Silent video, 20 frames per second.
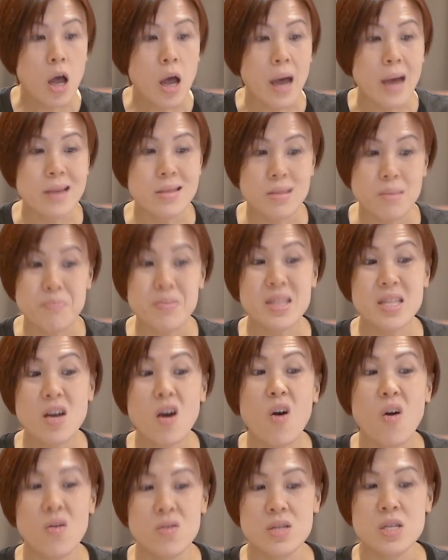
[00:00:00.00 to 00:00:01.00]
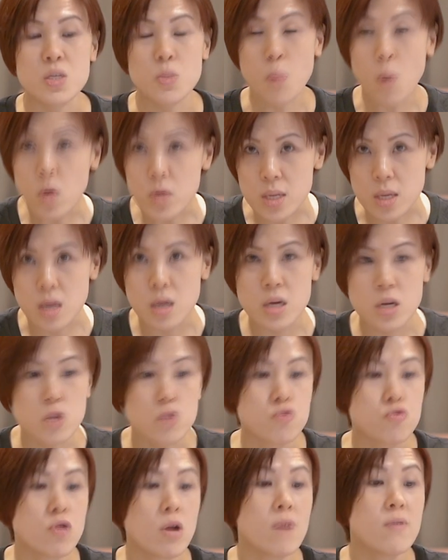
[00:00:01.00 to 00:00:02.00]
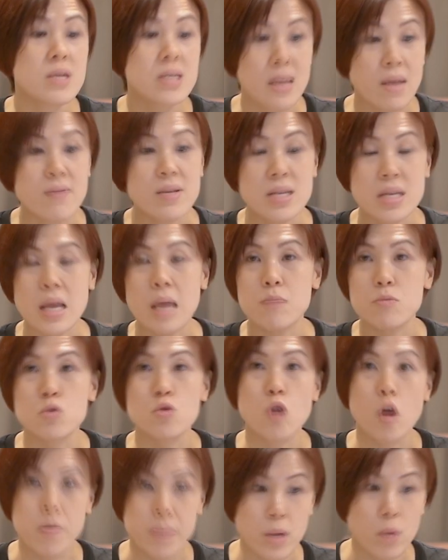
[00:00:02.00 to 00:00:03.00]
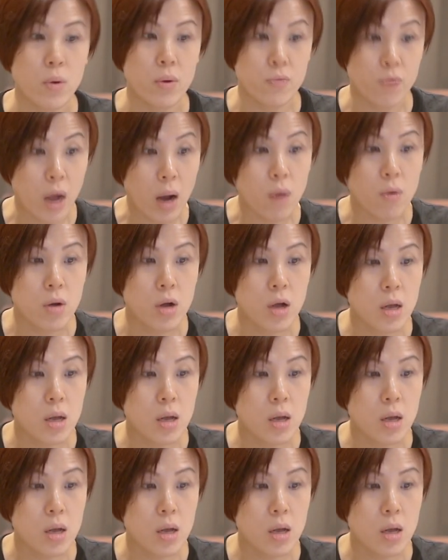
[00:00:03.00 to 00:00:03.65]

and the beetle on the small circle need to travel 7 cm to complete one round.